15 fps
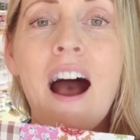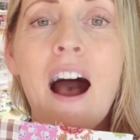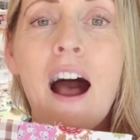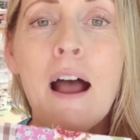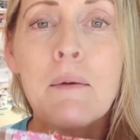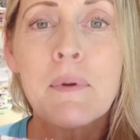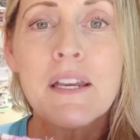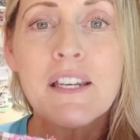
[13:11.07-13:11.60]

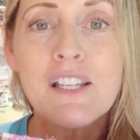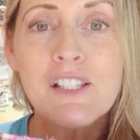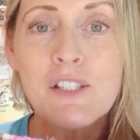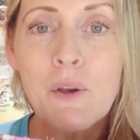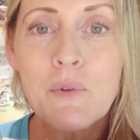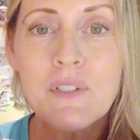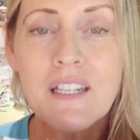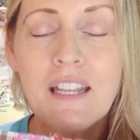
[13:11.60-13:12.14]
I'm gonna
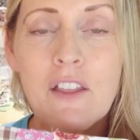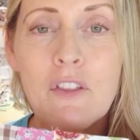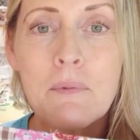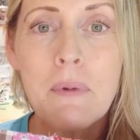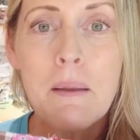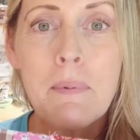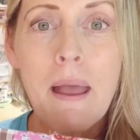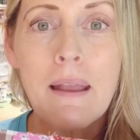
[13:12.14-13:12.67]
sew together my
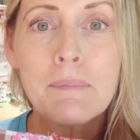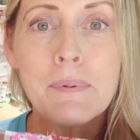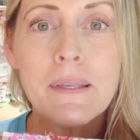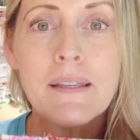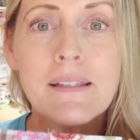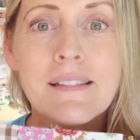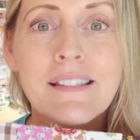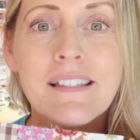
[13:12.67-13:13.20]
back piece,